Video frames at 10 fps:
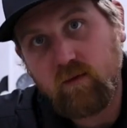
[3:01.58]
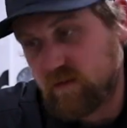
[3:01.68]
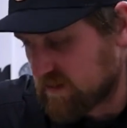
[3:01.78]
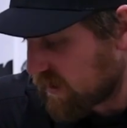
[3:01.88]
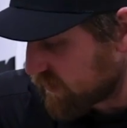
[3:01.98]
the
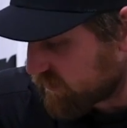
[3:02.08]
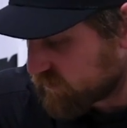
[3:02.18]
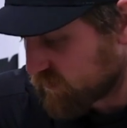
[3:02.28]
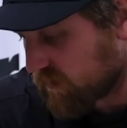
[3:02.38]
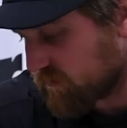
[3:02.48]
whole side of
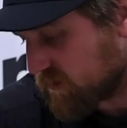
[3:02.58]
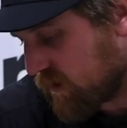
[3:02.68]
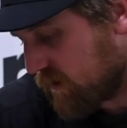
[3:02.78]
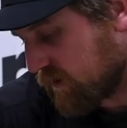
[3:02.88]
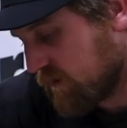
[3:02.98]
the trailer
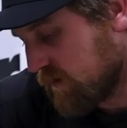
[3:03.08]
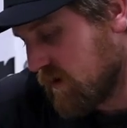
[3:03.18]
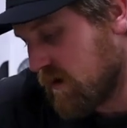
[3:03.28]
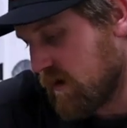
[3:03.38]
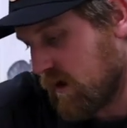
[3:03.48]
tongue.
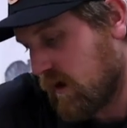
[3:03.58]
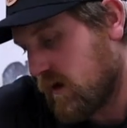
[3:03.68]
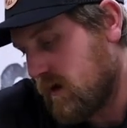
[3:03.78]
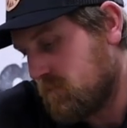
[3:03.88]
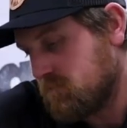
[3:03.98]
You
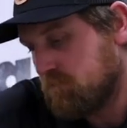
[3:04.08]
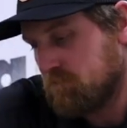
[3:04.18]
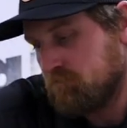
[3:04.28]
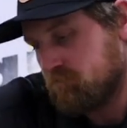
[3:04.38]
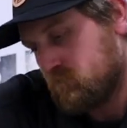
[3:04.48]
know,
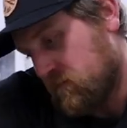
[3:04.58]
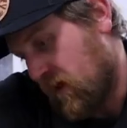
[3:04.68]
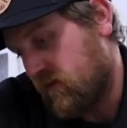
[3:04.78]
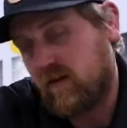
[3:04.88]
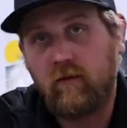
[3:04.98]

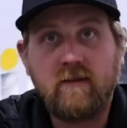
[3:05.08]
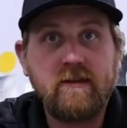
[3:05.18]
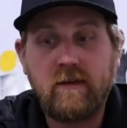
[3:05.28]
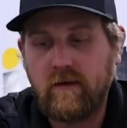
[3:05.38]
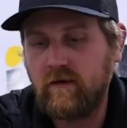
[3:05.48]
I think it
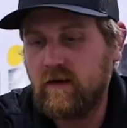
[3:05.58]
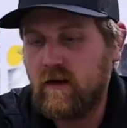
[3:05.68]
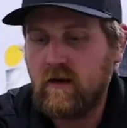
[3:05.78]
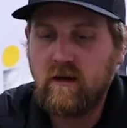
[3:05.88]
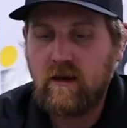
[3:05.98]
looks good.
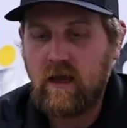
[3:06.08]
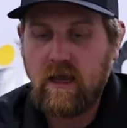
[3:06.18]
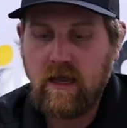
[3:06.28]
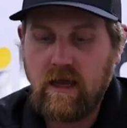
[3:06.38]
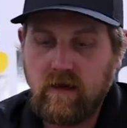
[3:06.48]

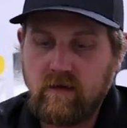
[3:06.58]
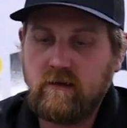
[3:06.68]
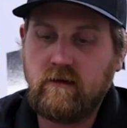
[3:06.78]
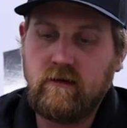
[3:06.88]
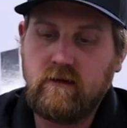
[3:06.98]

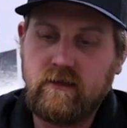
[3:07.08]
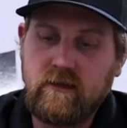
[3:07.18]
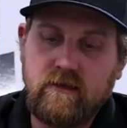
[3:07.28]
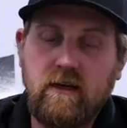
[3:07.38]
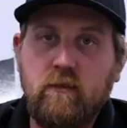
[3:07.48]
And
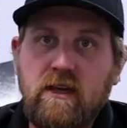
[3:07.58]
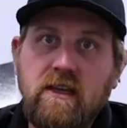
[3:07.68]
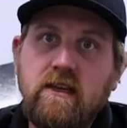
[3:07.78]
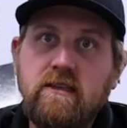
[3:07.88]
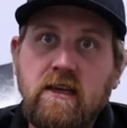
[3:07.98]
this is going to
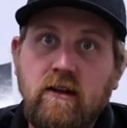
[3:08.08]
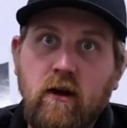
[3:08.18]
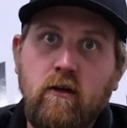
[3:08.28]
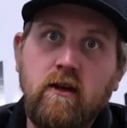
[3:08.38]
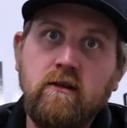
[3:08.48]
be zinc
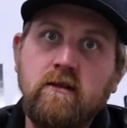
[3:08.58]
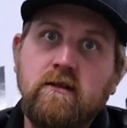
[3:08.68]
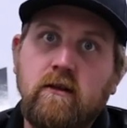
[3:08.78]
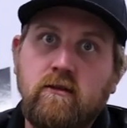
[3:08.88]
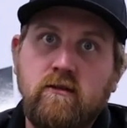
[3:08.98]
coated,
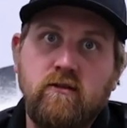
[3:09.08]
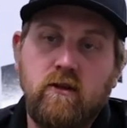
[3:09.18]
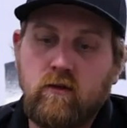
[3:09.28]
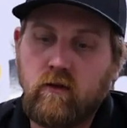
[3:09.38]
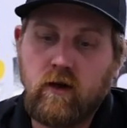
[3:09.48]
so it
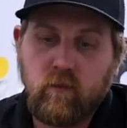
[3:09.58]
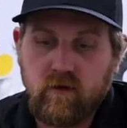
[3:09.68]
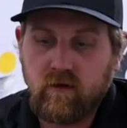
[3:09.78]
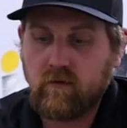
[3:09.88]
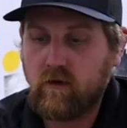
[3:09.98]
should hold
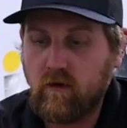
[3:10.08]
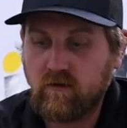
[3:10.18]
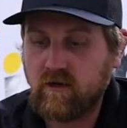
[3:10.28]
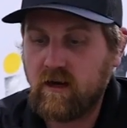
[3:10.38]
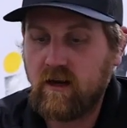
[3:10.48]
up to
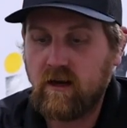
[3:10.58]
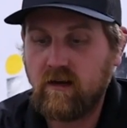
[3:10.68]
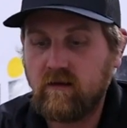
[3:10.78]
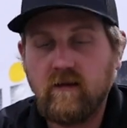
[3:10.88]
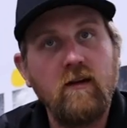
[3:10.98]
corrosion
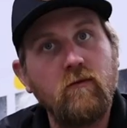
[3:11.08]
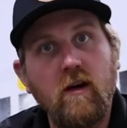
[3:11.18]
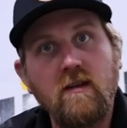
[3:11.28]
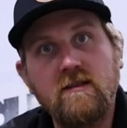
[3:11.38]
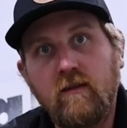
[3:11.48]
and
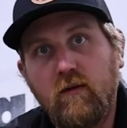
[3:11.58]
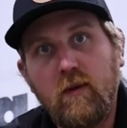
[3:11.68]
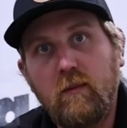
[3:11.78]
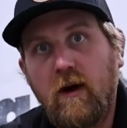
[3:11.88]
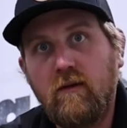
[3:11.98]
rust a little
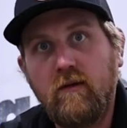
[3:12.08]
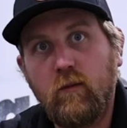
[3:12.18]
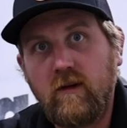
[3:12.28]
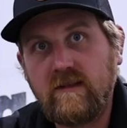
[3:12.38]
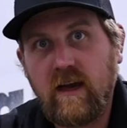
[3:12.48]
bit better
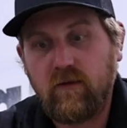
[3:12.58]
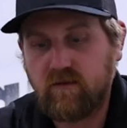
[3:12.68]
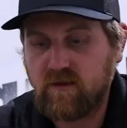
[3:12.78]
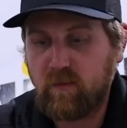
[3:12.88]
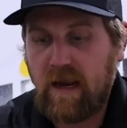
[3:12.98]
than ones that
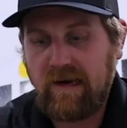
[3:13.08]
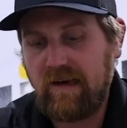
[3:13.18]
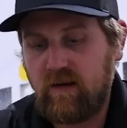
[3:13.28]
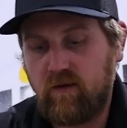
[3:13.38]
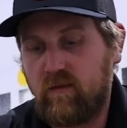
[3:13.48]
are just
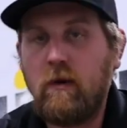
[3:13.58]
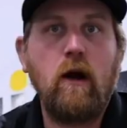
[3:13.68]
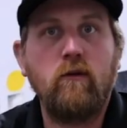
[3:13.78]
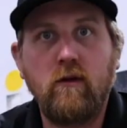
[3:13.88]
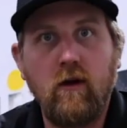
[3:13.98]
painted or
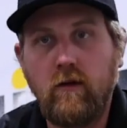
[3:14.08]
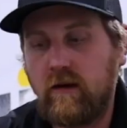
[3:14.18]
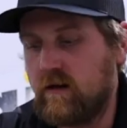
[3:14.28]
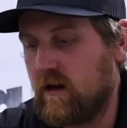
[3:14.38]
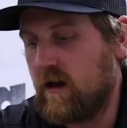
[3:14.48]
powder
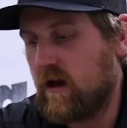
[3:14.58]
coated,